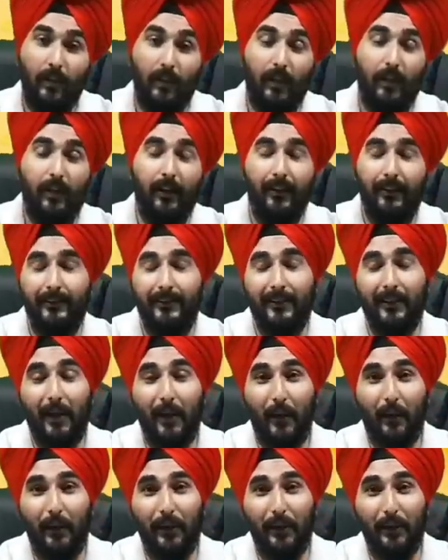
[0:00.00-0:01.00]
Hey guys,
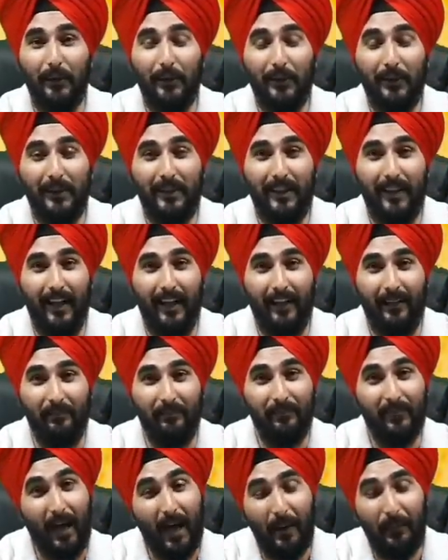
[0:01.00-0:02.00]
how are you doing today?
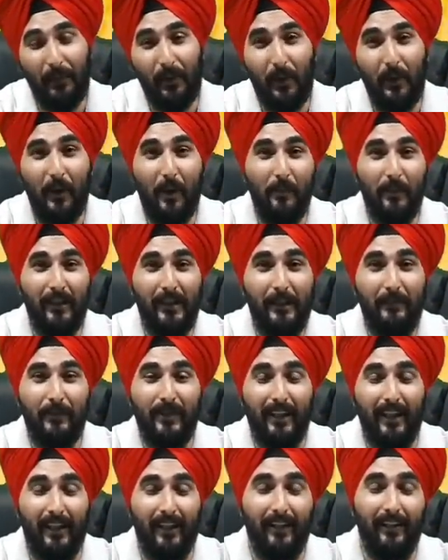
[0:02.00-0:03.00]
I'm your Ramadeep
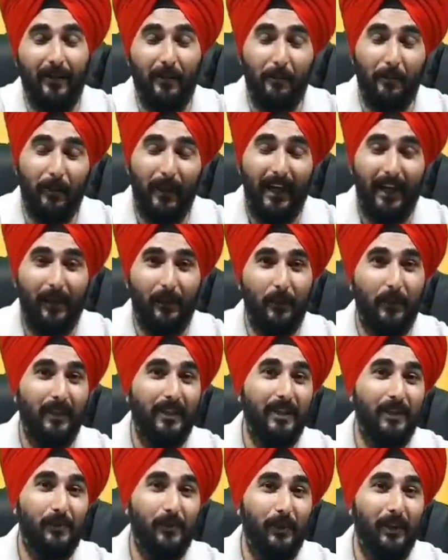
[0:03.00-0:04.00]
Singh, back with
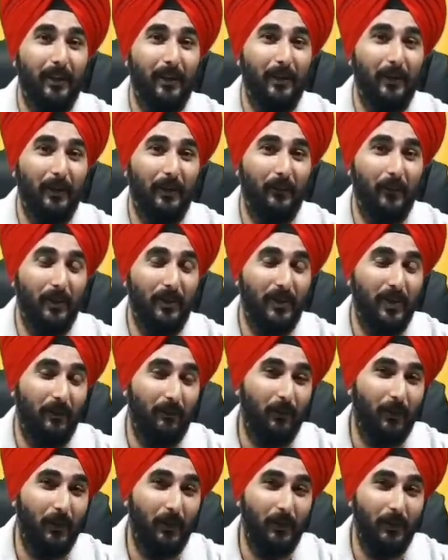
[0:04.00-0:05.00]
this video in which
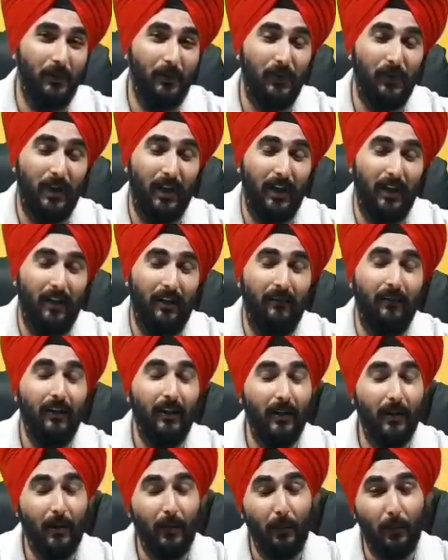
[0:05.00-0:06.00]
I'm going to share
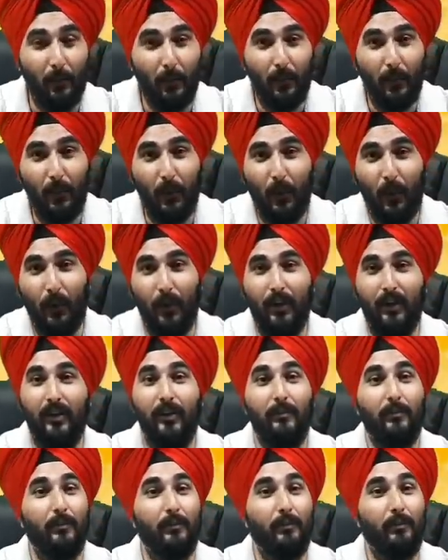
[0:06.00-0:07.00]
more
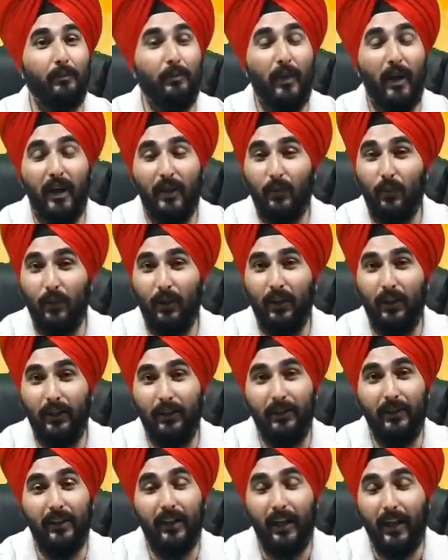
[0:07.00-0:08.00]
part
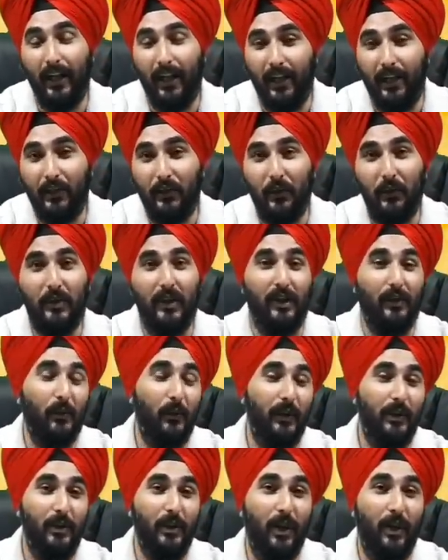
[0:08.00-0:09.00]
1
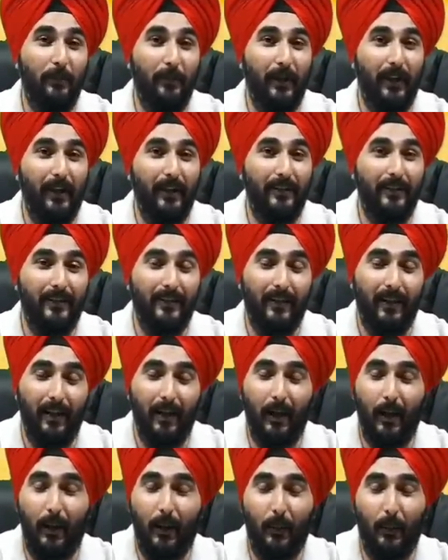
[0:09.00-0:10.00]
introductory topics
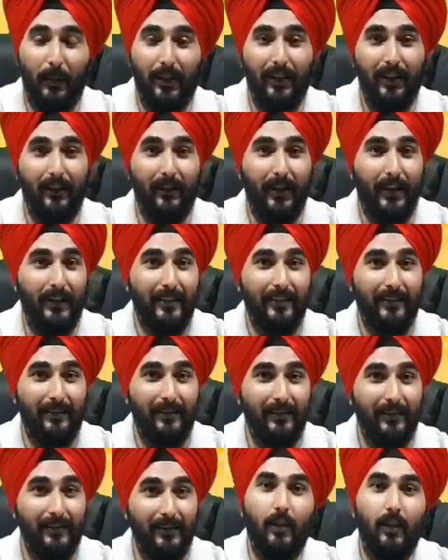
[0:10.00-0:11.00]
along with their
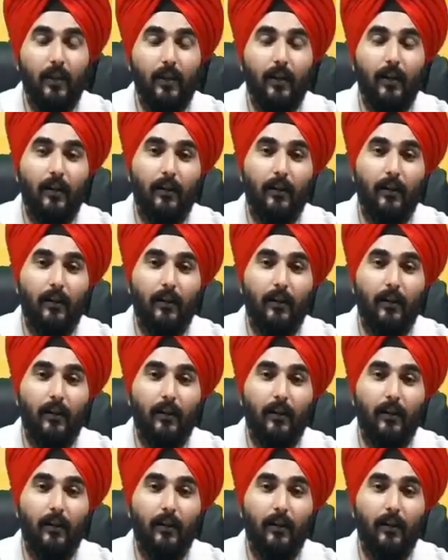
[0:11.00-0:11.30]
answers.